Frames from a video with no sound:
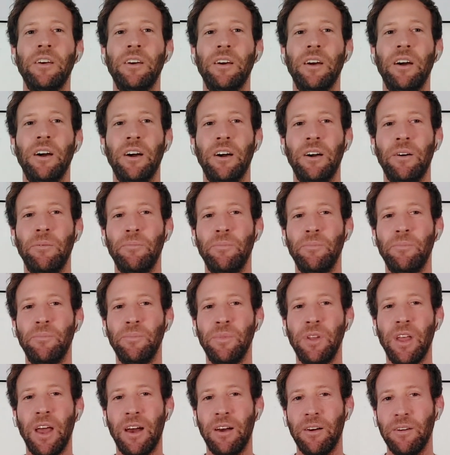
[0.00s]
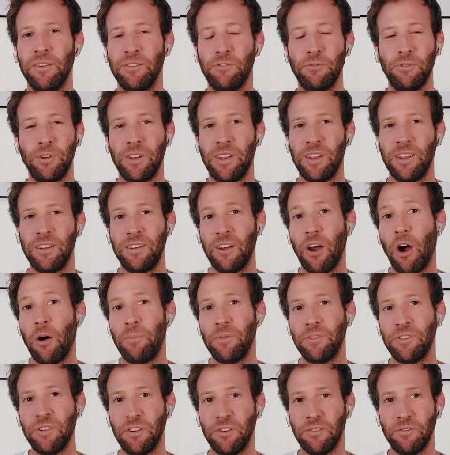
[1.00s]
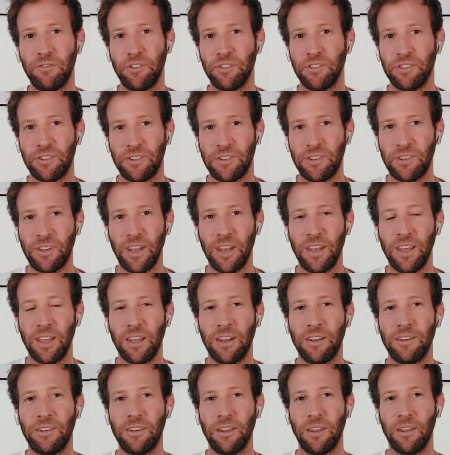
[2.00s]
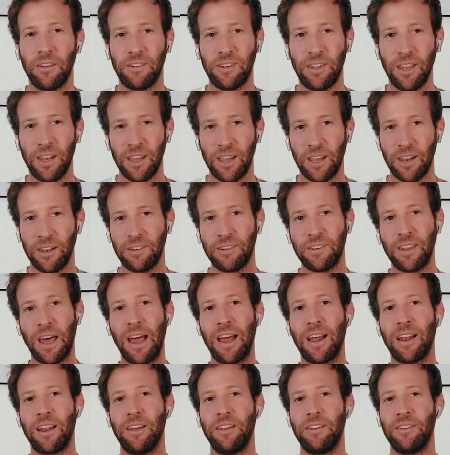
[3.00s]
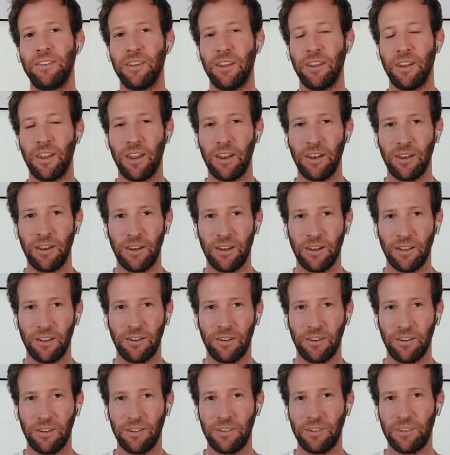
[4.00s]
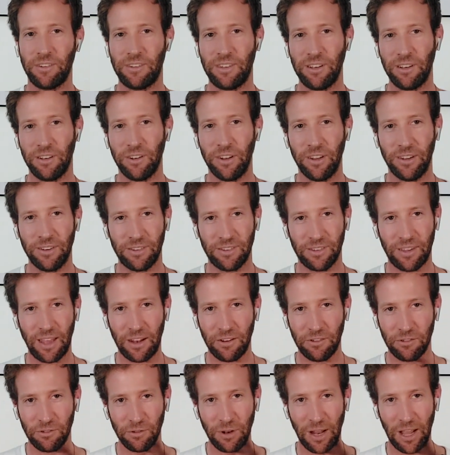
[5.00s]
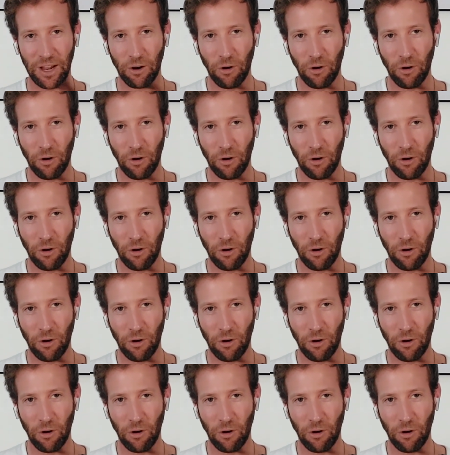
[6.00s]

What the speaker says: Yeah, doing the opposite of just sitting in silence and in stillness tends to like